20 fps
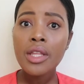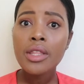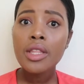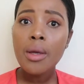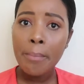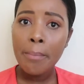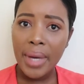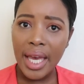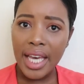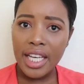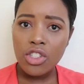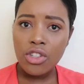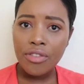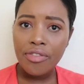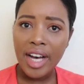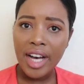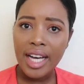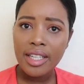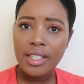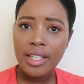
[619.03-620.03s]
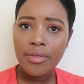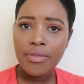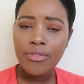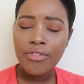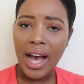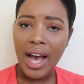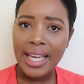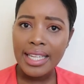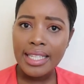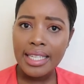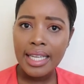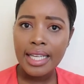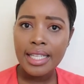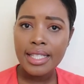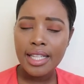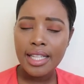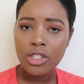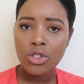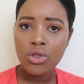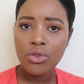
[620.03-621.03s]
the major
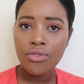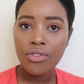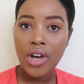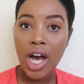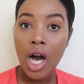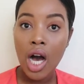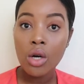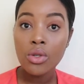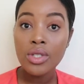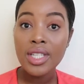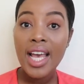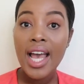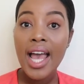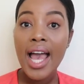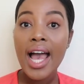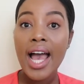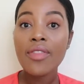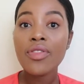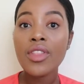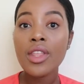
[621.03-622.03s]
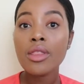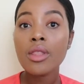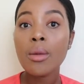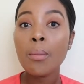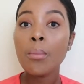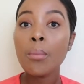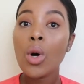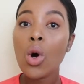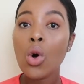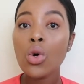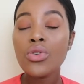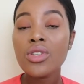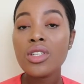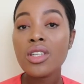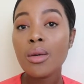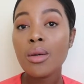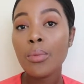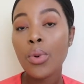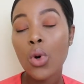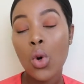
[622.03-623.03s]
findings that you found, and then the
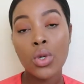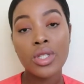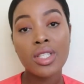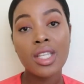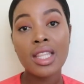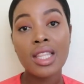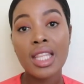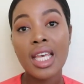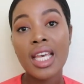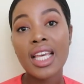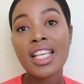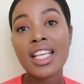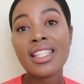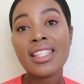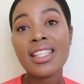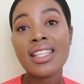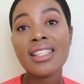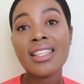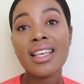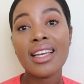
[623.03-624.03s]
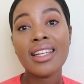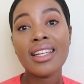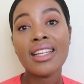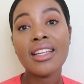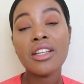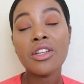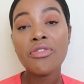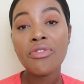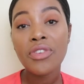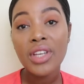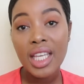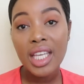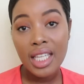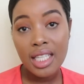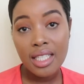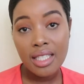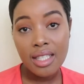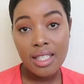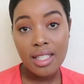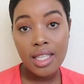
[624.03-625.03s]
most important thing is the
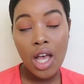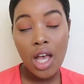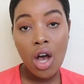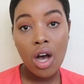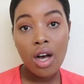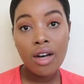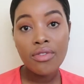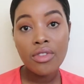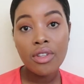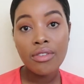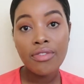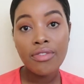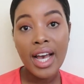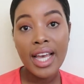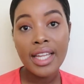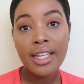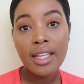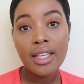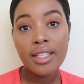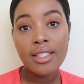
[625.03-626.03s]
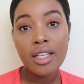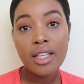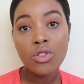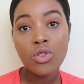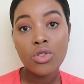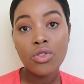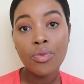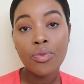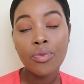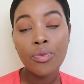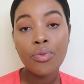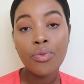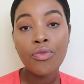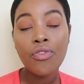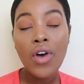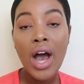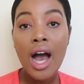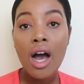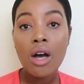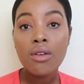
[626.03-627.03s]
significance of the findings that you
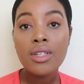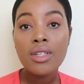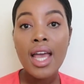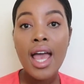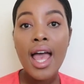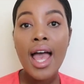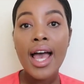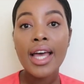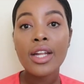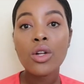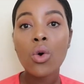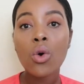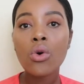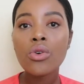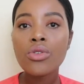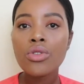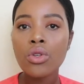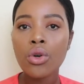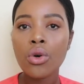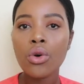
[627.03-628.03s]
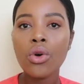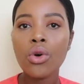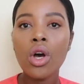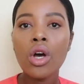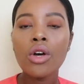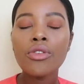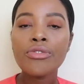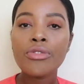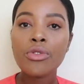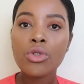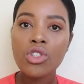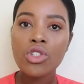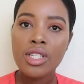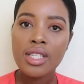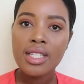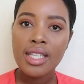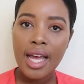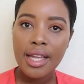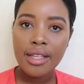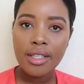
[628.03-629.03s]
found, and also future
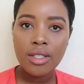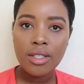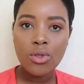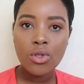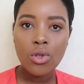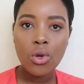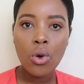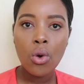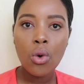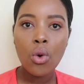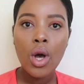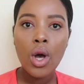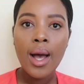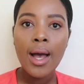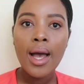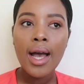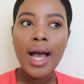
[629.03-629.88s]
studies. So